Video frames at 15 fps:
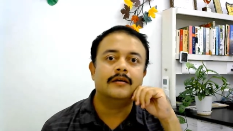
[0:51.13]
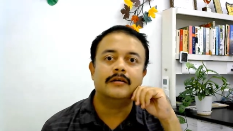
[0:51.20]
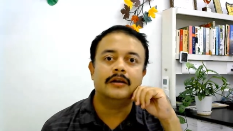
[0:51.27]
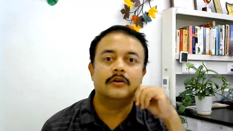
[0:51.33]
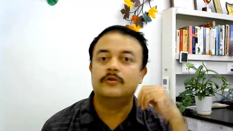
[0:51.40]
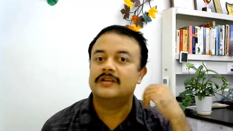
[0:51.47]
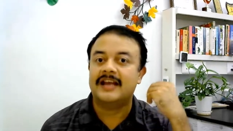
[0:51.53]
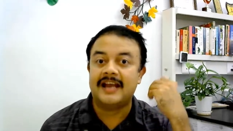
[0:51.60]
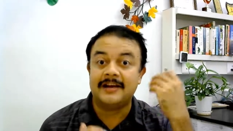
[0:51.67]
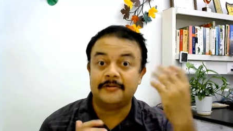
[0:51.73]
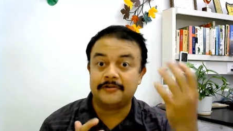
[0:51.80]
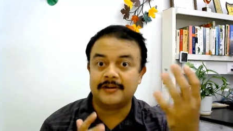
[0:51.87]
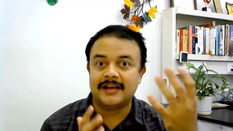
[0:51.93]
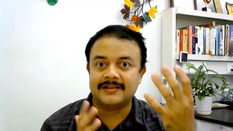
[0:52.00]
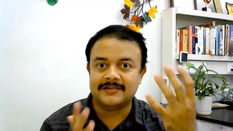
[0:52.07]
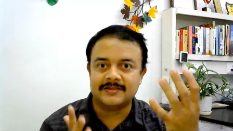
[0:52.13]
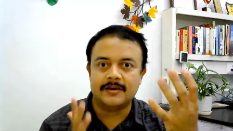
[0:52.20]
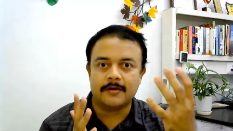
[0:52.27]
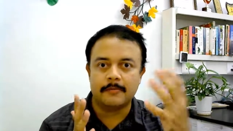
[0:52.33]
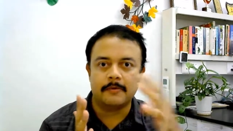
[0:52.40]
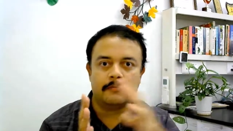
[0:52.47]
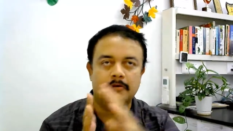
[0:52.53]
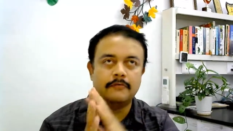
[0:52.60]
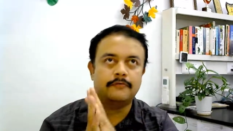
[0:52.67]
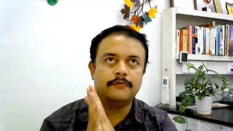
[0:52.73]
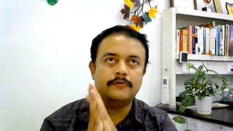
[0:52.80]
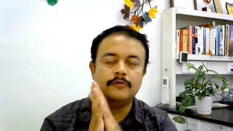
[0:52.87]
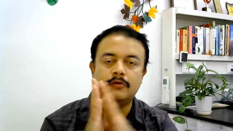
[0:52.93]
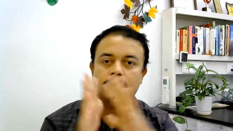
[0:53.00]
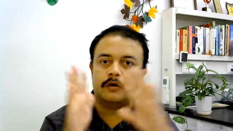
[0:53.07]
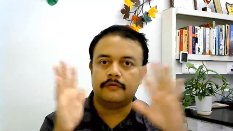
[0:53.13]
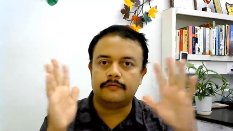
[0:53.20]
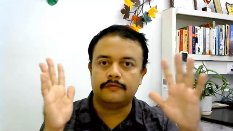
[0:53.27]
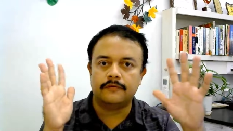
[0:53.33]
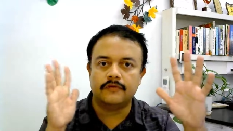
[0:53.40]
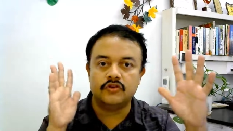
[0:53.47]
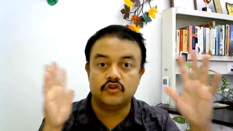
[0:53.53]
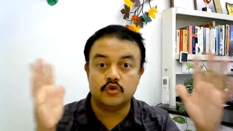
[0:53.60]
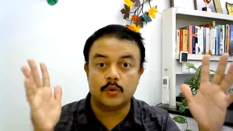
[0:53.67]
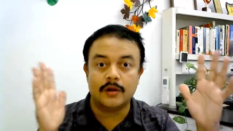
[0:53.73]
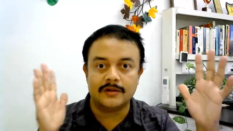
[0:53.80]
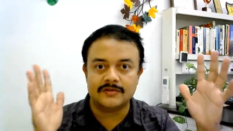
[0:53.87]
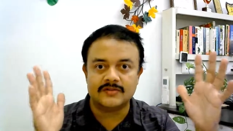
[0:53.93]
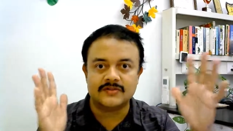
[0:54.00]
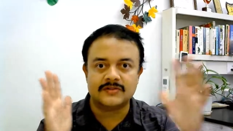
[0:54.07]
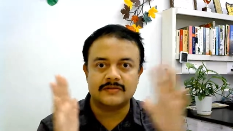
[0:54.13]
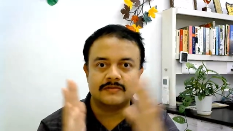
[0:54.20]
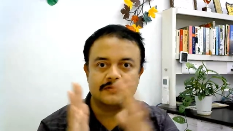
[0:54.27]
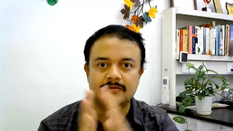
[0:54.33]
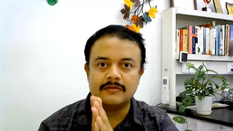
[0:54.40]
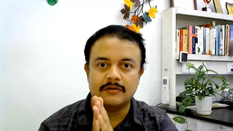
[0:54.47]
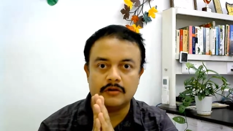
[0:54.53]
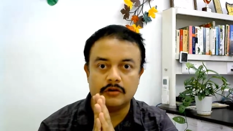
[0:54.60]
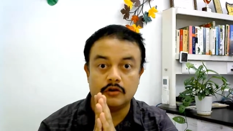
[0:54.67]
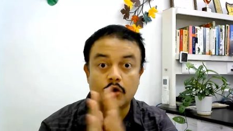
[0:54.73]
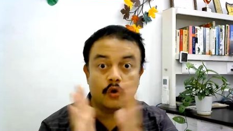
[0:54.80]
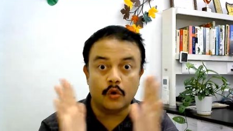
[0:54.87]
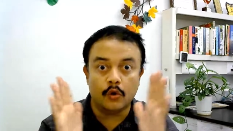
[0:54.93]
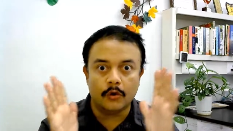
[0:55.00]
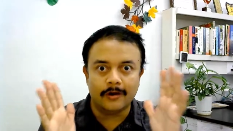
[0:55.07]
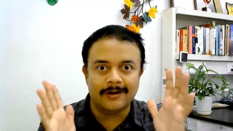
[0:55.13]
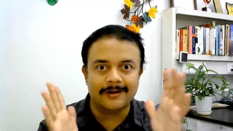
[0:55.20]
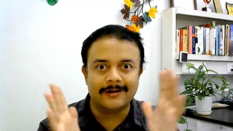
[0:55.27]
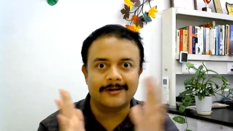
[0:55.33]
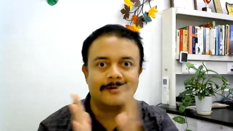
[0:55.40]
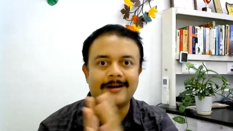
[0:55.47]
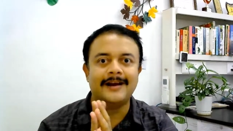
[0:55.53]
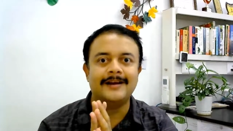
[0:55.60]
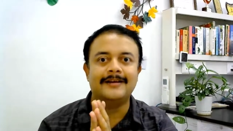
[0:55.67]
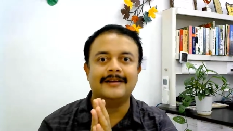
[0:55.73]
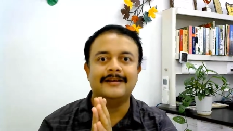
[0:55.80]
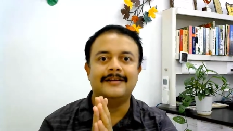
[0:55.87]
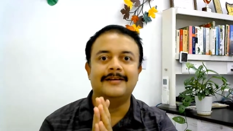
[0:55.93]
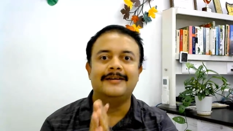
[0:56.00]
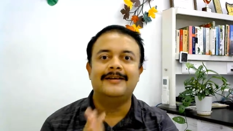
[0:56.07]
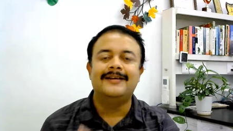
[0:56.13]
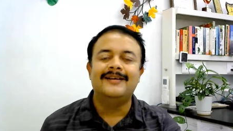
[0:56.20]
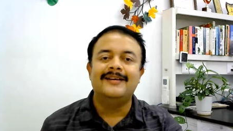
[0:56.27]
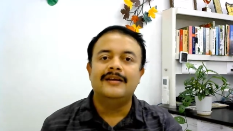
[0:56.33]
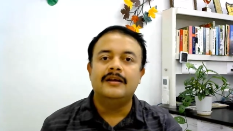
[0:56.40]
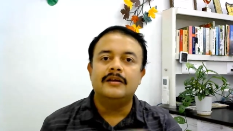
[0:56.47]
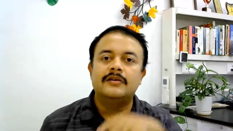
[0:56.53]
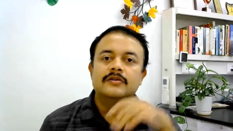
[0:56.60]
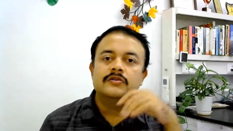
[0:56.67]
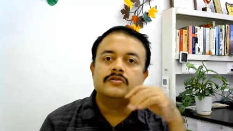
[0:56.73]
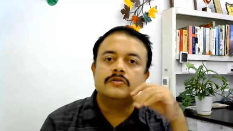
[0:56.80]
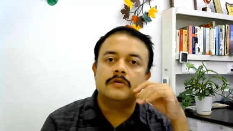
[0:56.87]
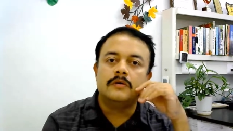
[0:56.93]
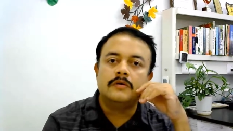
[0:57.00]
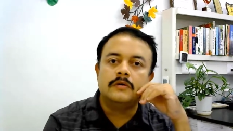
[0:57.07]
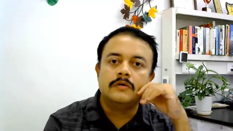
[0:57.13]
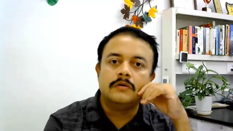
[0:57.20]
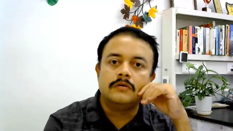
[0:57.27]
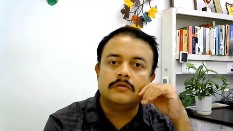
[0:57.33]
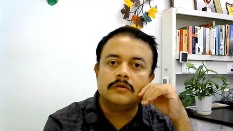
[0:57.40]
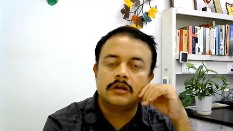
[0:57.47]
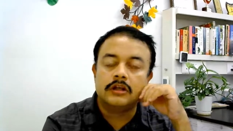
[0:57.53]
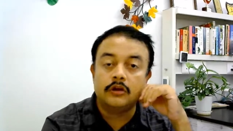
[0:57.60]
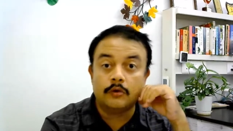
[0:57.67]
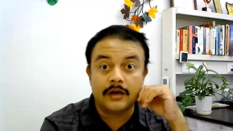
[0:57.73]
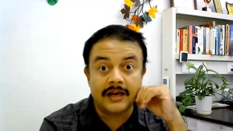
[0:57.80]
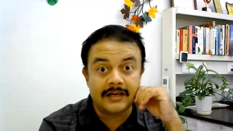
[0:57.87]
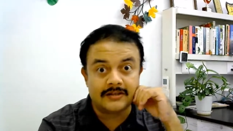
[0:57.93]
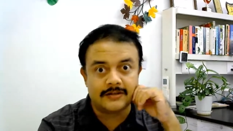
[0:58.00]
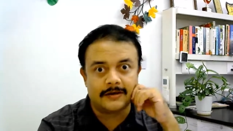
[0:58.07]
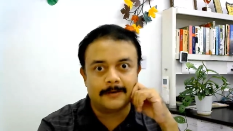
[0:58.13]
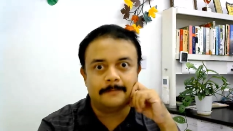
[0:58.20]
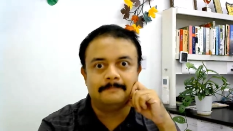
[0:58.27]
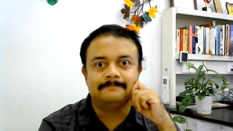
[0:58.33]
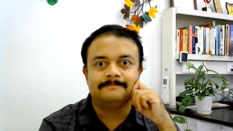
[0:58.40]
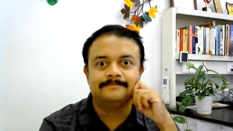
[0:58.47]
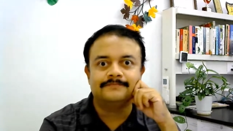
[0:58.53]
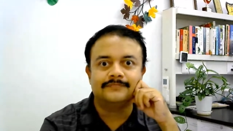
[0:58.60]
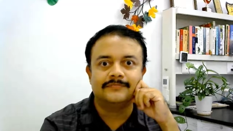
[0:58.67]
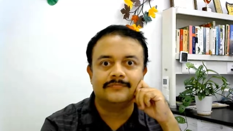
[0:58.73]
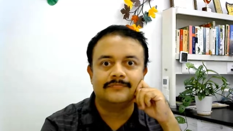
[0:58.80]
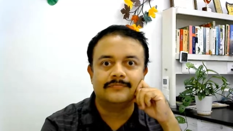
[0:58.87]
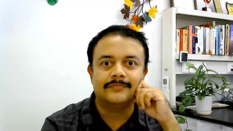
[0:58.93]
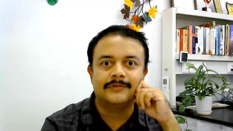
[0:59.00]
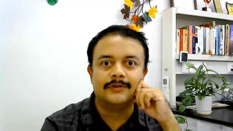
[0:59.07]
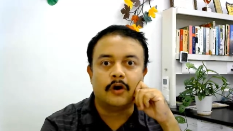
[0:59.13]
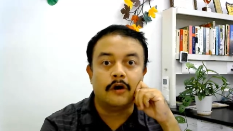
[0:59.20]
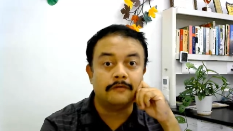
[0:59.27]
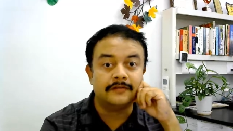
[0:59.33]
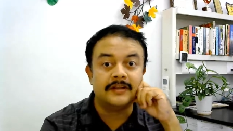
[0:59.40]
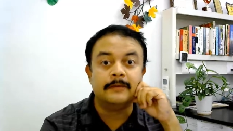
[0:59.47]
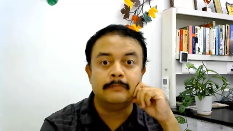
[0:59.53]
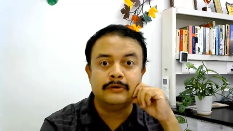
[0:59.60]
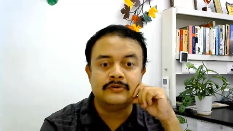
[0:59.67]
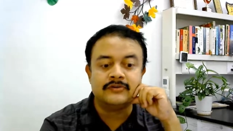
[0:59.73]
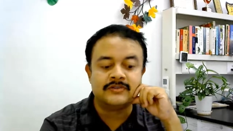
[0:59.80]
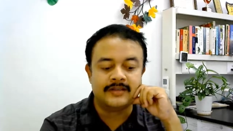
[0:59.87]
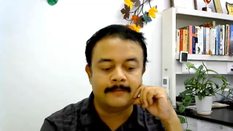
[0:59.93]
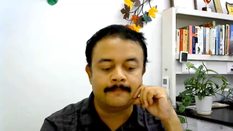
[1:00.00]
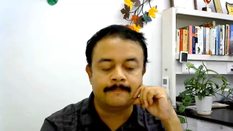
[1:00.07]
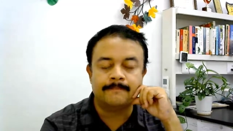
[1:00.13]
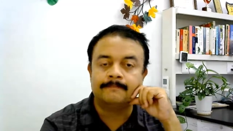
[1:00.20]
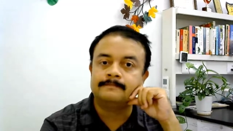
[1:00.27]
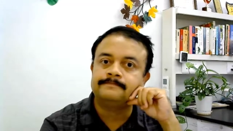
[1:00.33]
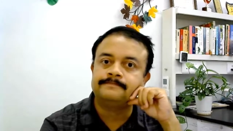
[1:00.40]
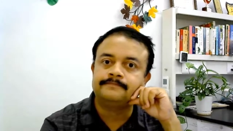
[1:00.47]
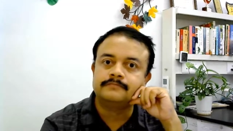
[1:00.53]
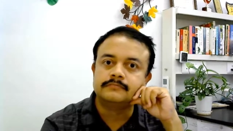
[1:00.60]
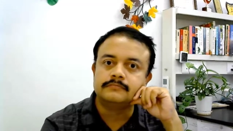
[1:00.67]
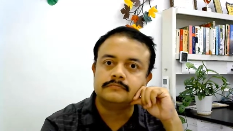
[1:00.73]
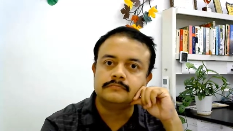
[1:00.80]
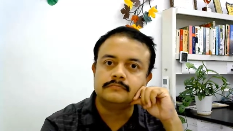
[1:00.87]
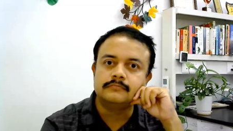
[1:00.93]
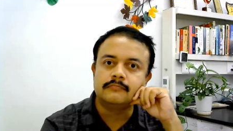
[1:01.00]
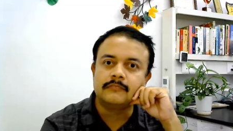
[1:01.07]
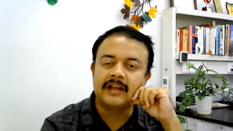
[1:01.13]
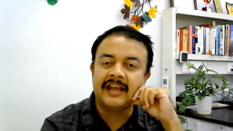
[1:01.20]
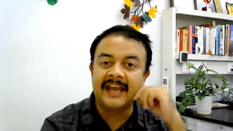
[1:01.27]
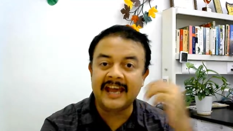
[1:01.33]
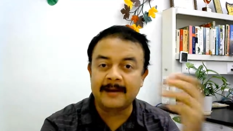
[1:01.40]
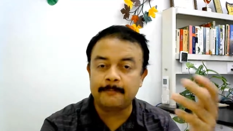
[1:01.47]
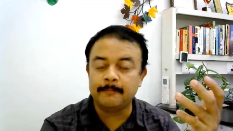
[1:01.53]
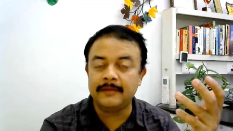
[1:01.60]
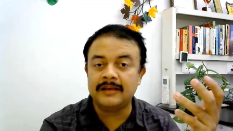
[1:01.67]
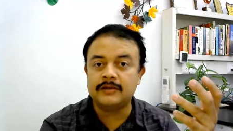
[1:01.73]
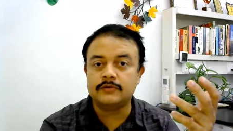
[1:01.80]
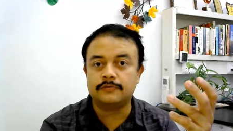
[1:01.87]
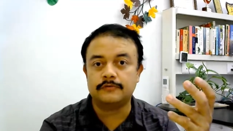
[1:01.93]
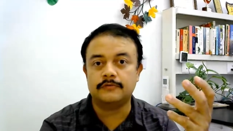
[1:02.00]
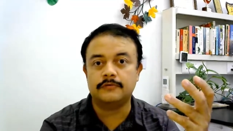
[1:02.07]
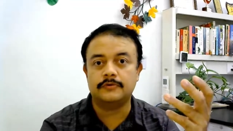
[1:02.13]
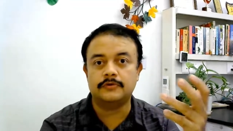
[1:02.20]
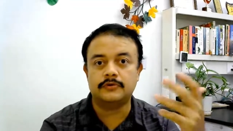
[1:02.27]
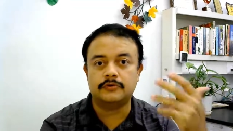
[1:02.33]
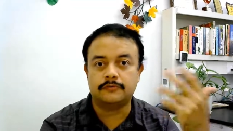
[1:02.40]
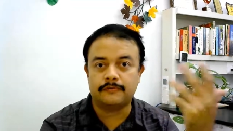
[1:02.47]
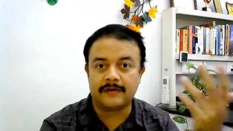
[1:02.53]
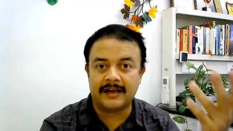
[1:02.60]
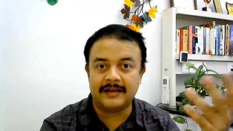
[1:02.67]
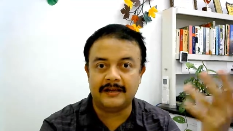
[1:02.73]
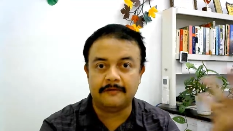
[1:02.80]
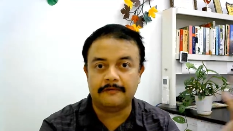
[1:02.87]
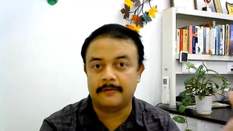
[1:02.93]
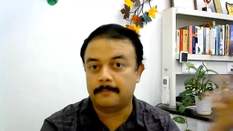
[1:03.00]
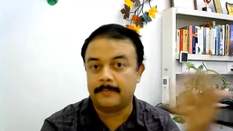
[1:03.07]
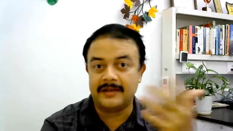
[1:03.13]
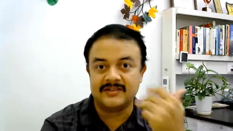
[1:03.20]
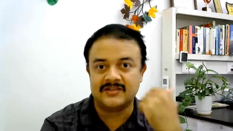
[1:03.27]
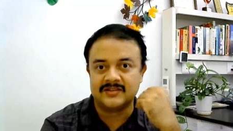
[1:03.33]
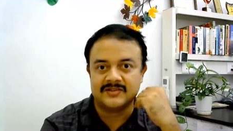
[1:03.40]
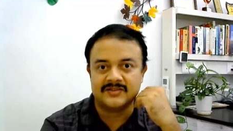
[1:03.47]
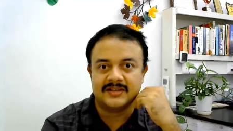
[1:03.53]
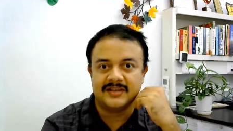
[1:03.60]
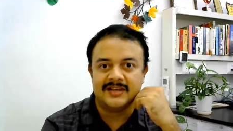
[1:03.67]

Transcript: You know, the entry I still remember, full of jewels, gold, right? So the curator of that museum helped me to find different places.